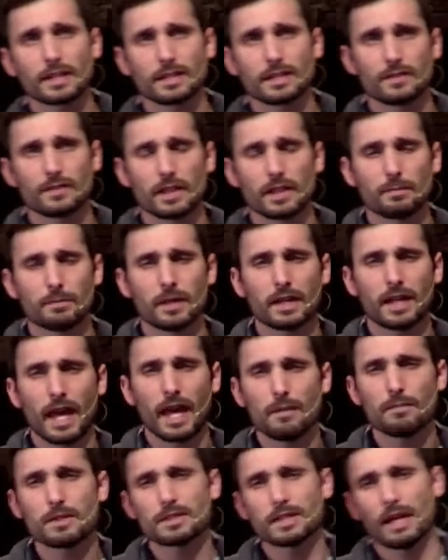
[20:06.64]
effectively, but he
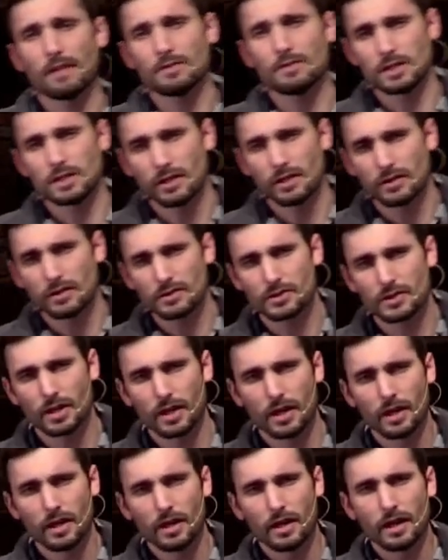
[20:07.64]
came to save sinners
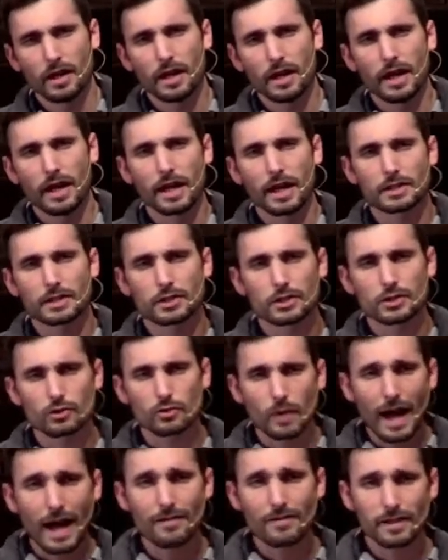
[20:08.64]

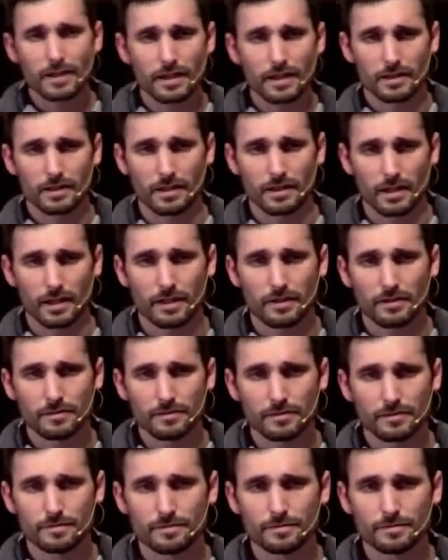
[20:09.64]
extravagantly.